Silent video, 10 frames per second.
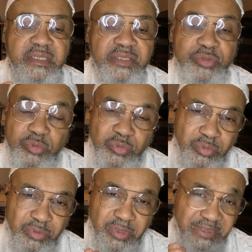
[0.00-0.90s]
do,
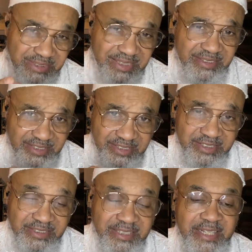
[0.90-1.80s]
or says
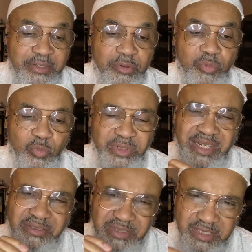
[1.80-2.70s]
does, when
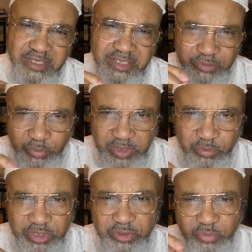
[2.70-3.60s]
thou does read,
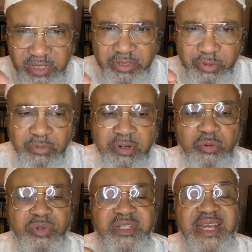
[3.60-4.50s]
when you read the Quran,
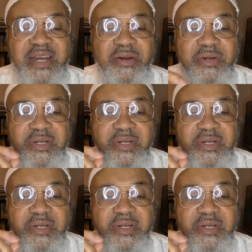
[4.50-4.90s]
when thou